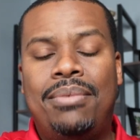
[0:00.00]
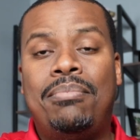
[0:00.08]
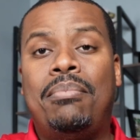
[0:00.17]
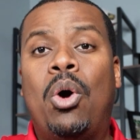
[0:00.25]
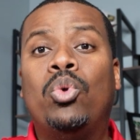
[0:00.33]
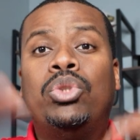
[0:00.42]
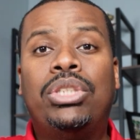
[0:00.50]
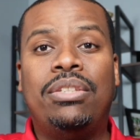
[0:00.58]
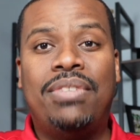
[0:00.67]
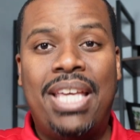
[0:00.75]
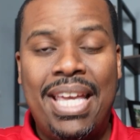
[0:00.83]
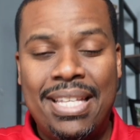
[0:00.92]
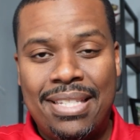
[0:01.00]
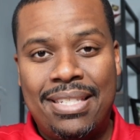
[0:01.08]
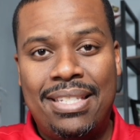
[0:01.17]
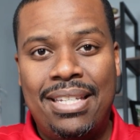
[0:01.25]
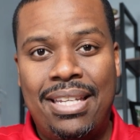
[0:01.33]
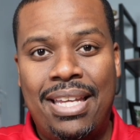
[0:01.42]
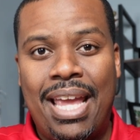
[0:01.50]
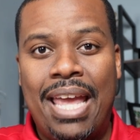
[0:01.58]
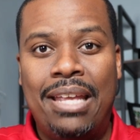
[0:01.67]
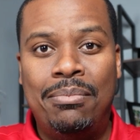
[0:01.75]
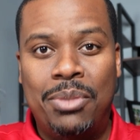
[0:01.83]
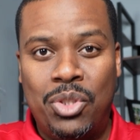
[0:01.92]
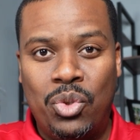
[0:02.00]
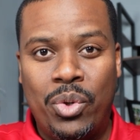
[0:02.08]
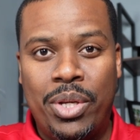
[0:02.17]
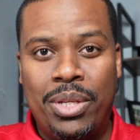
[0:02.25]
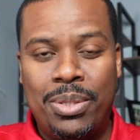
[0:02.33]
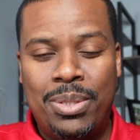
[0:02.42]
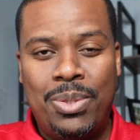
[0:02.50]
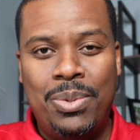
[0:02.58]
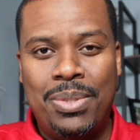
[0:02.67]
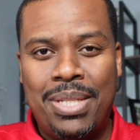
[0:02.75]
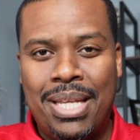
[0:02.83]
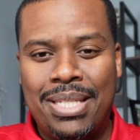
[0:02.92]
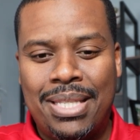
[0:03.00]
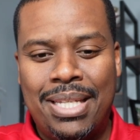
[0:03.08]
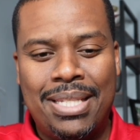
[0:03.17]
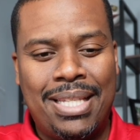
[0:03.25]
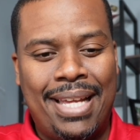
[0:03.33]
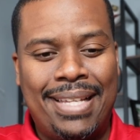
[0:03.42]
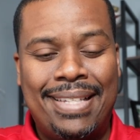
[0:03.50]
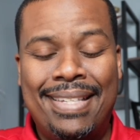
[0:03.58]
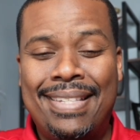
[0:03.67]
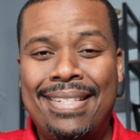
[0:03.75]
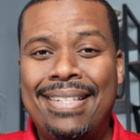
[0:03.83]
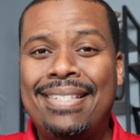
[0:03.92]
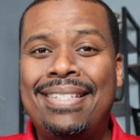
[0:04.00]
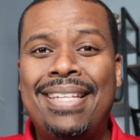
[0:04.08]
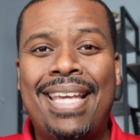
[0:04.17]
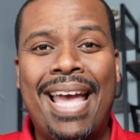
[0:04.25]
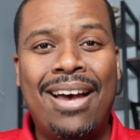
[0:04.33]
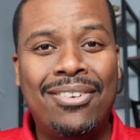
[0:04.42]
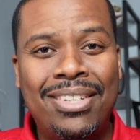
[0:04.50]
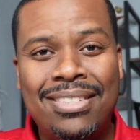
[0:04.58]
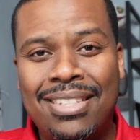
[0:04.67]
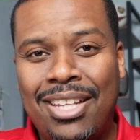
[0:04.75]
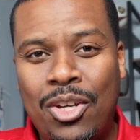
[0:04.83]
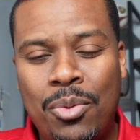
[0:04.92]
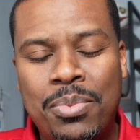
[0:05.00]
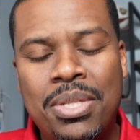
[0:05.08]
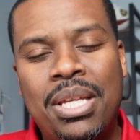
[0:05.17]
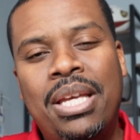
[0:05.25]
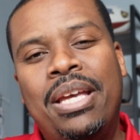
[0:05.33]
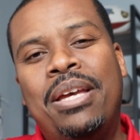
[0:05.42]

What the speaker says: most of Kansas City and Missouri. That's 2 states. I think it's like 60 counties it helps.